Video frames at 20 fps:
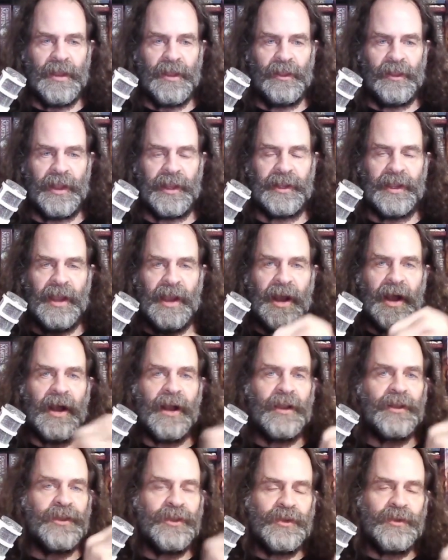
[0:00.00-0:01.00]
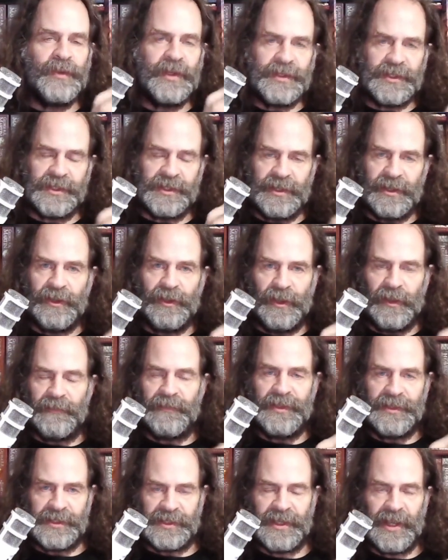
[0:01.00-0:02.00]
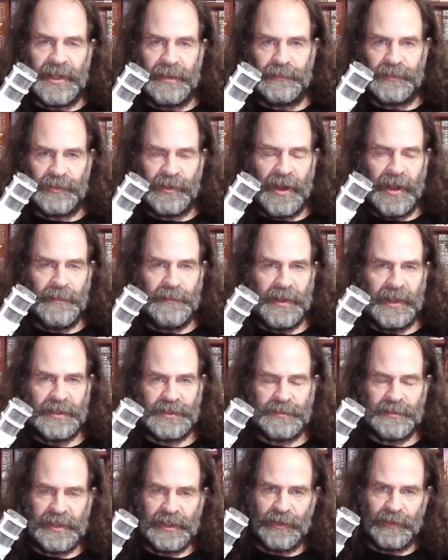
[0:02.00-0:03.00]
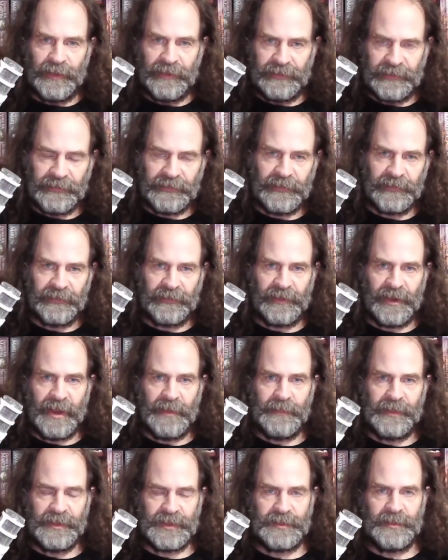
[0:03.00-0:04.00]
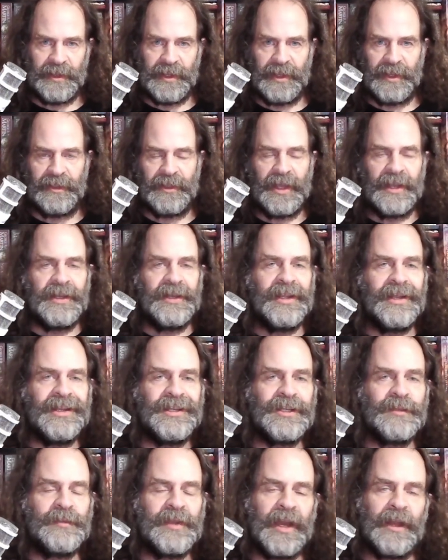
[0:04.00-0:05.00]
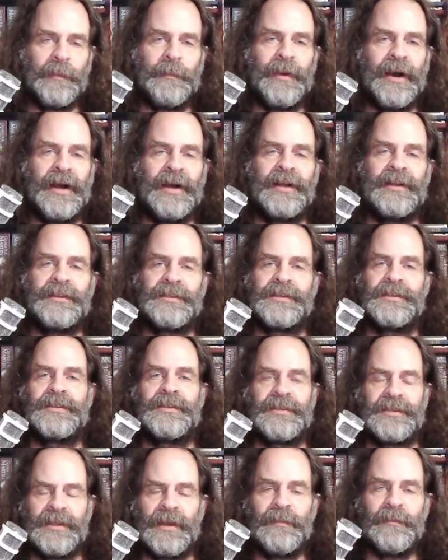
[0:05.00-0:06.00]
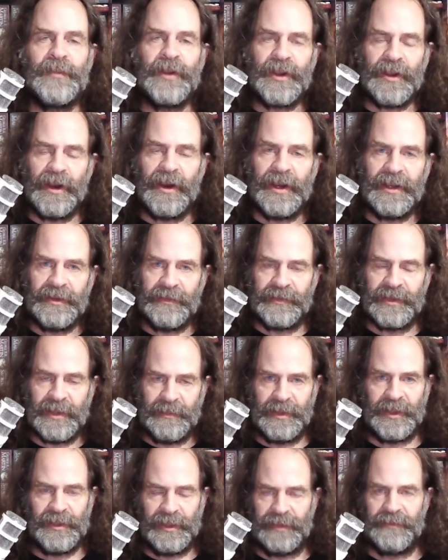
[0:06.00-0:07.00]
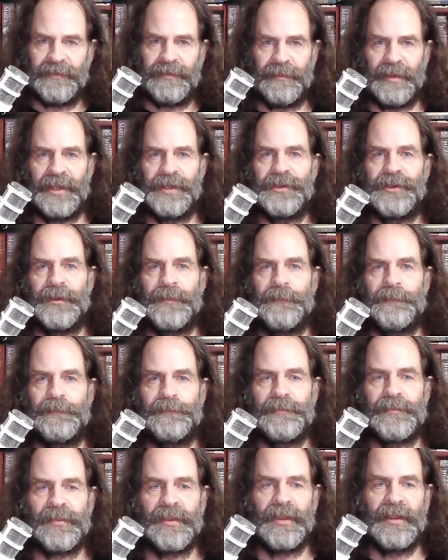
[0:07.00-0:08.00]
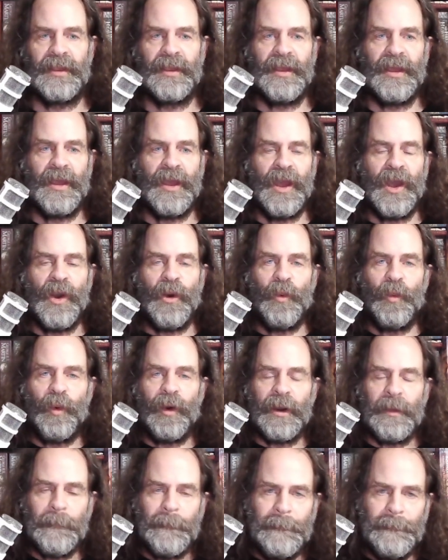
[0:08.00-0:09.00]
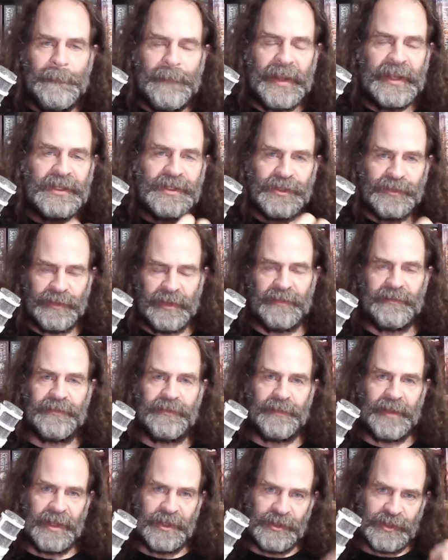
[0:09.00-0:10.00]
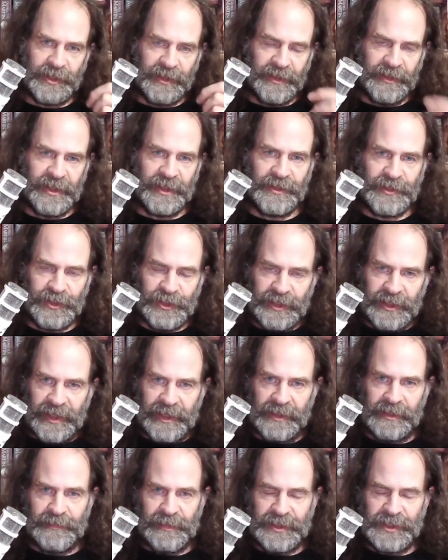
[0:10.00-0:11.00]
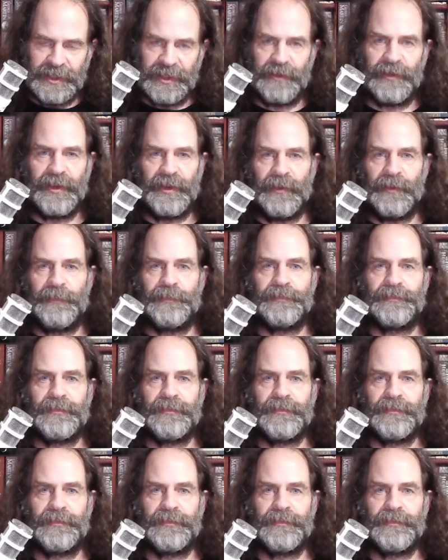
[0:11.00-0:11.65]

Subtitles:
like, are you a cell of the same type as me or a different type as me? They need to be able to pass some kind of chemical information. What better information than genetic material?